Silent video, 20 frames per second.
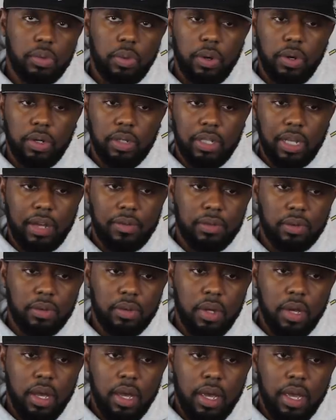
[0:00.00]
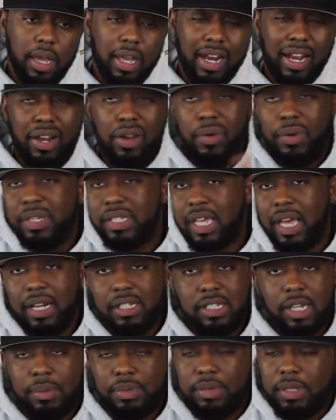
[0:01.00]
Twork level, and I know he's had
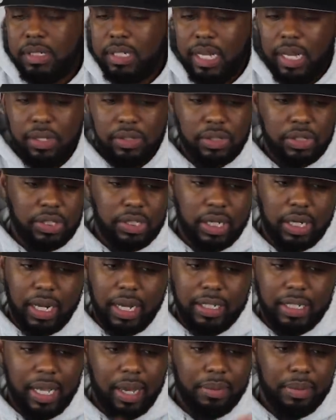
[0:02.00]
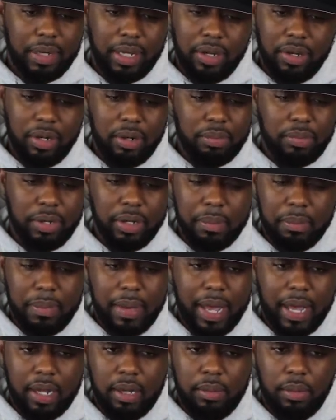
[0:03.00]
his ups and downs and shit like that, but they're gonna bring him
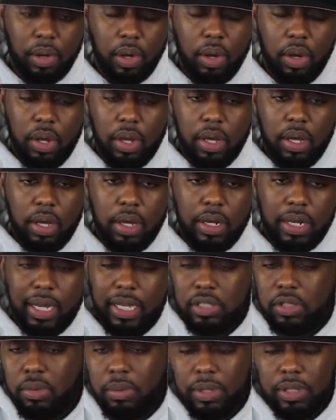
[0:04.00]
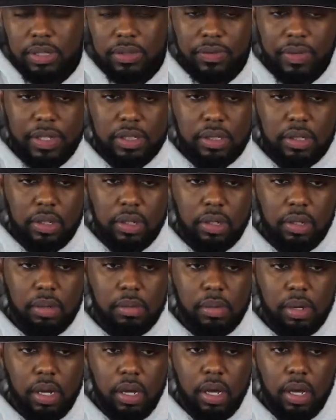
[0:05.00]
back. Come on, you got too much invested in him.